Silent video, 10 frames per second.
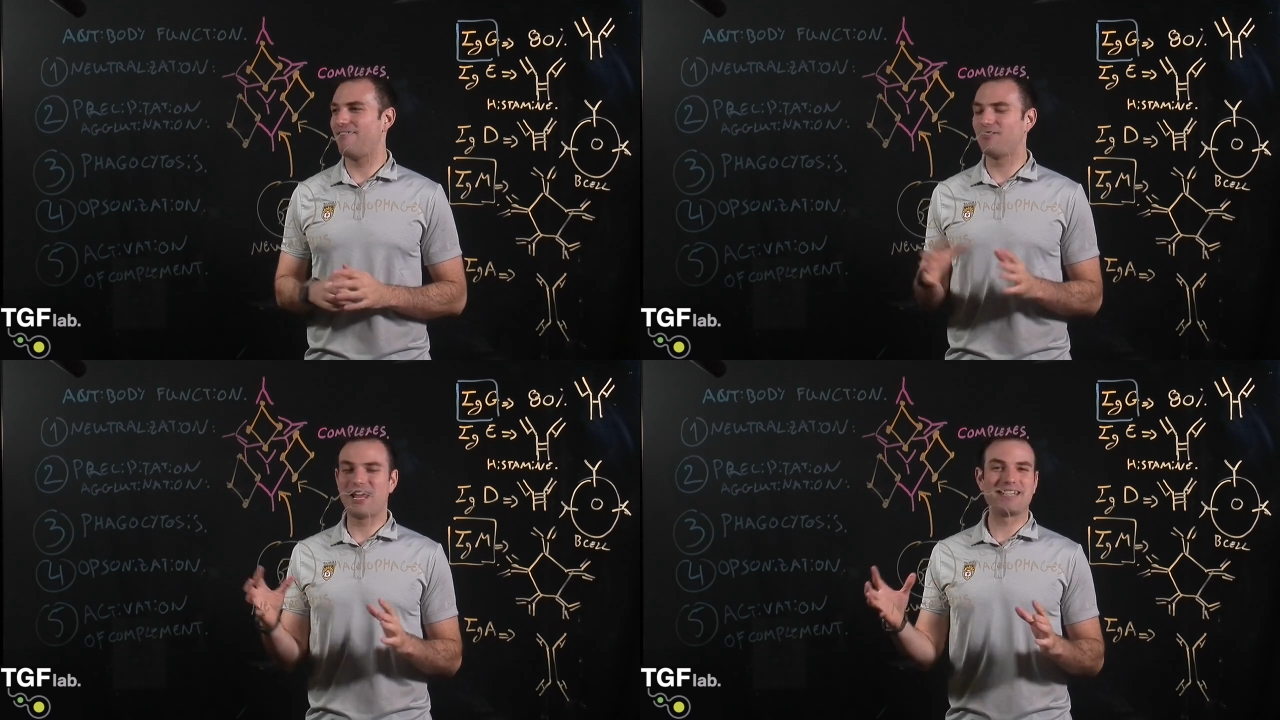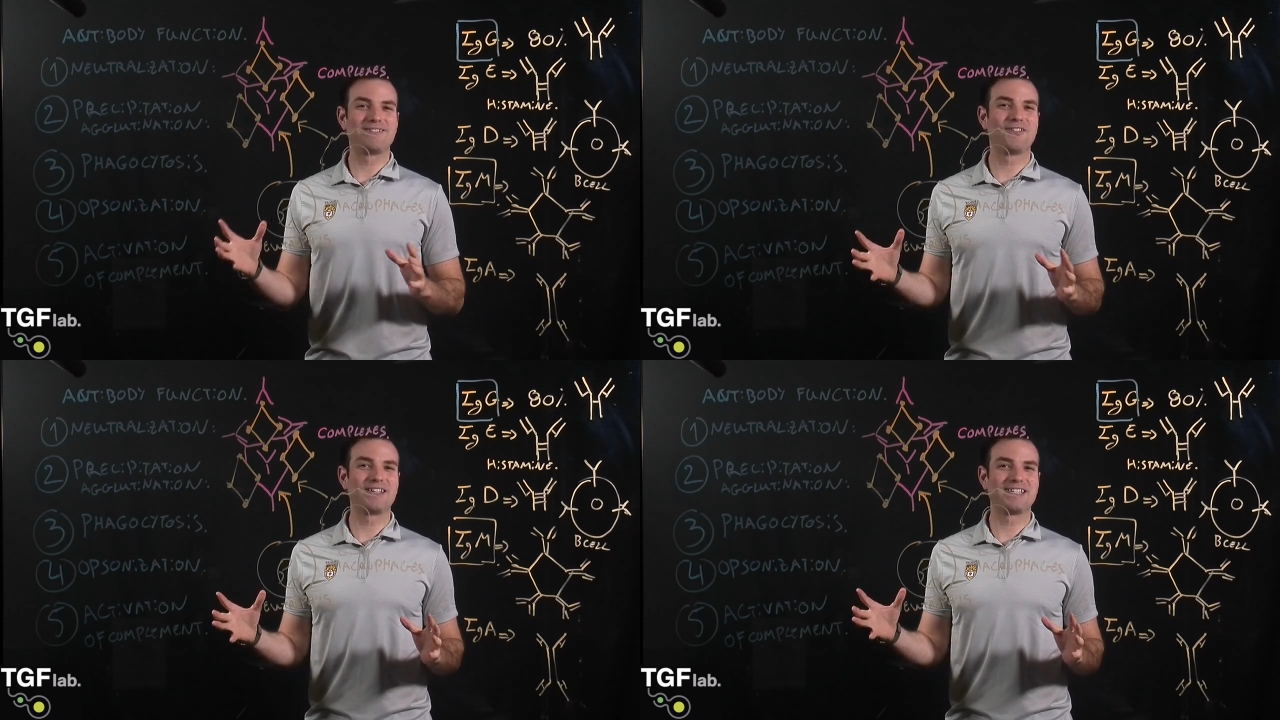with
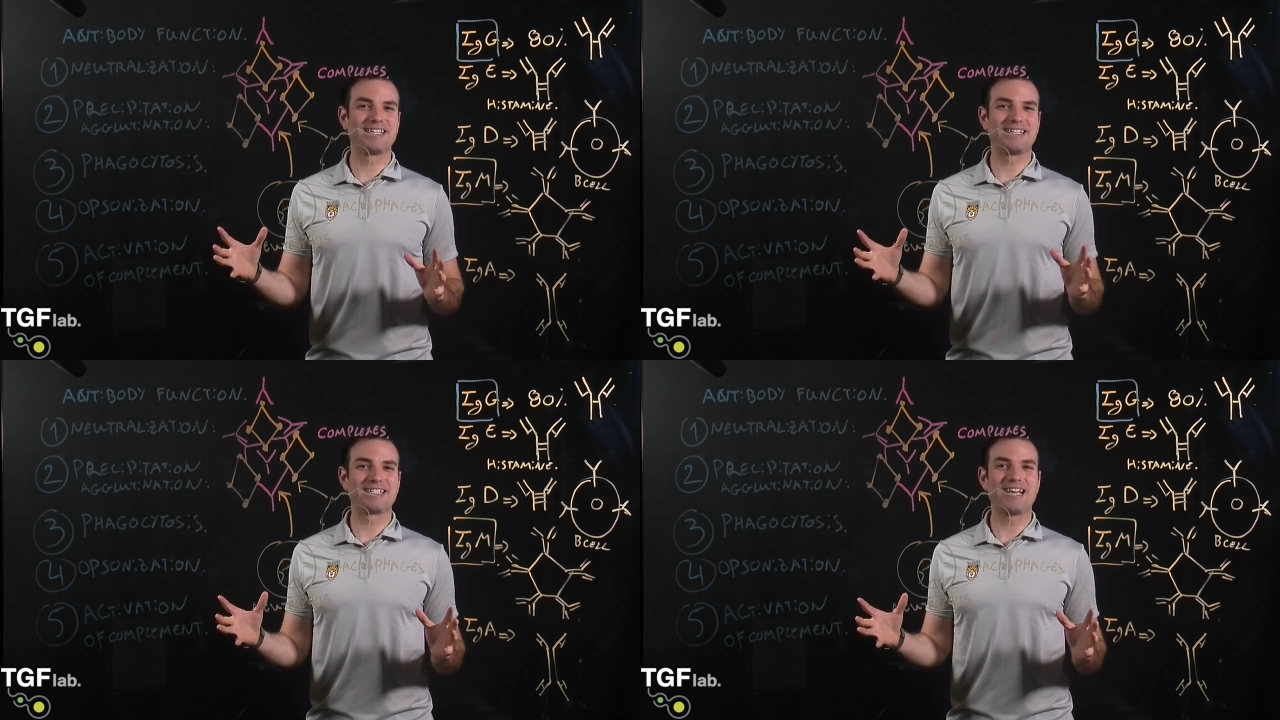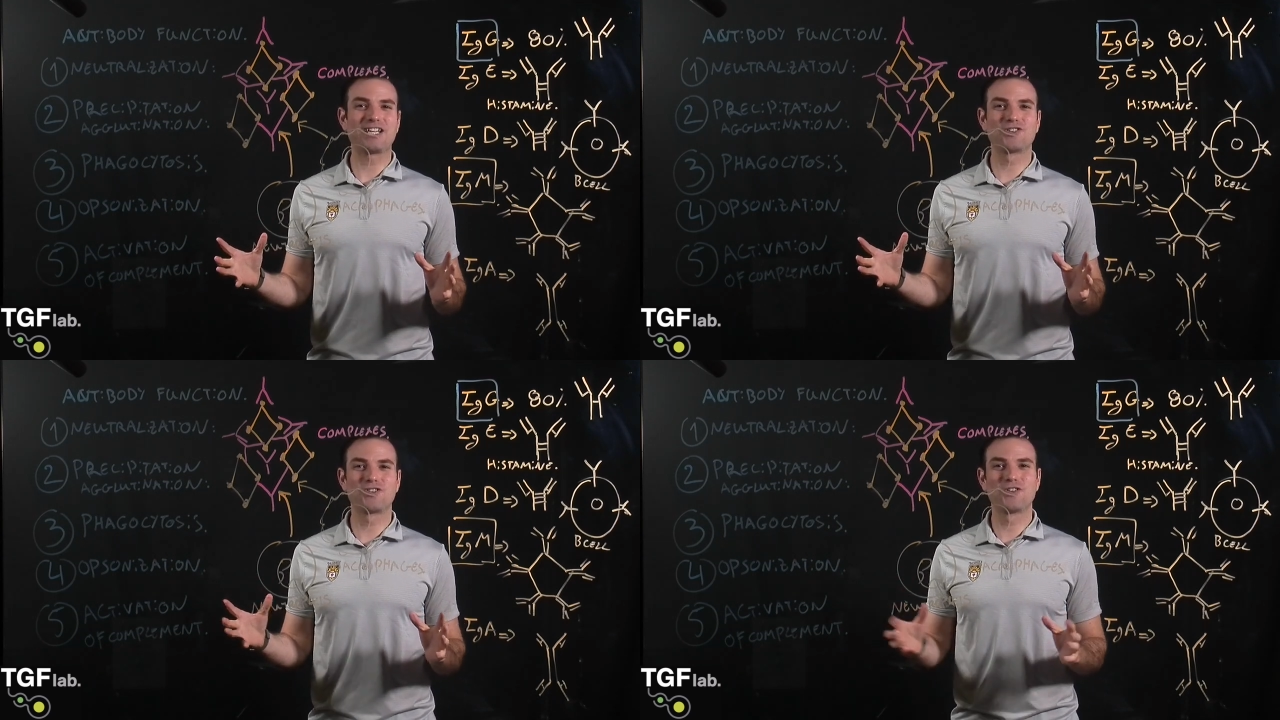antibodies in this
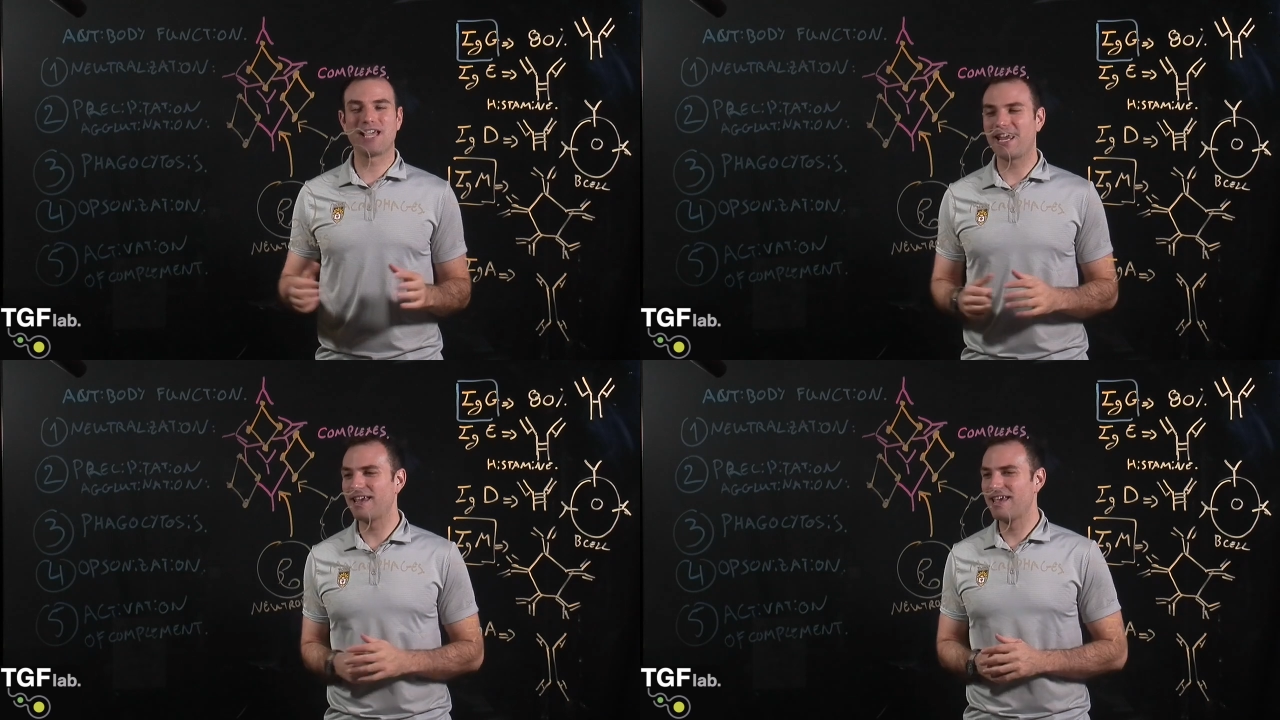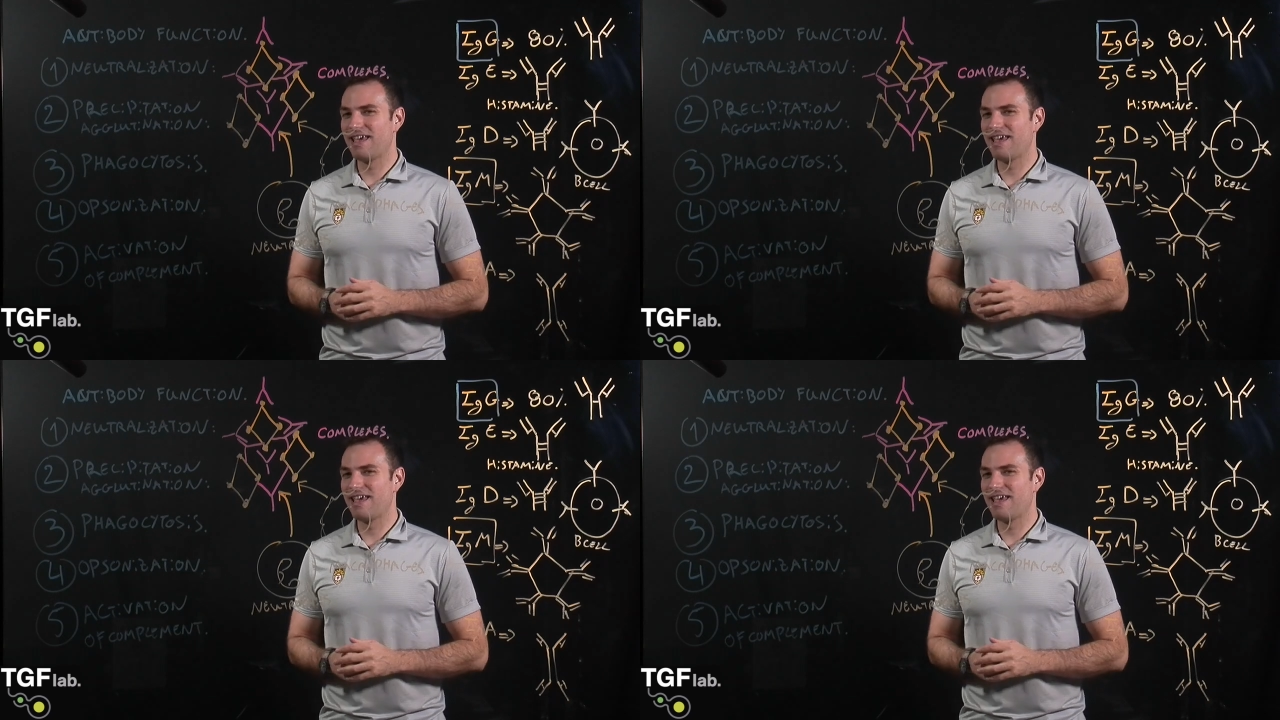lecture today.